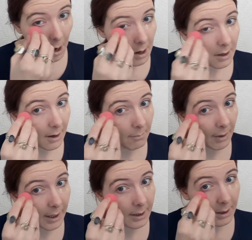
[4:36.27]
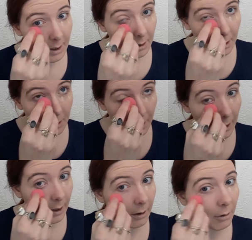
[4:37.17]
and then blend it
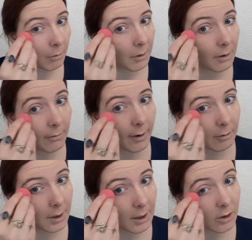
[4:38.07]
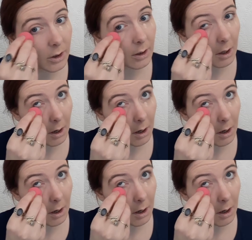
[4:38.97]
in with the foundation.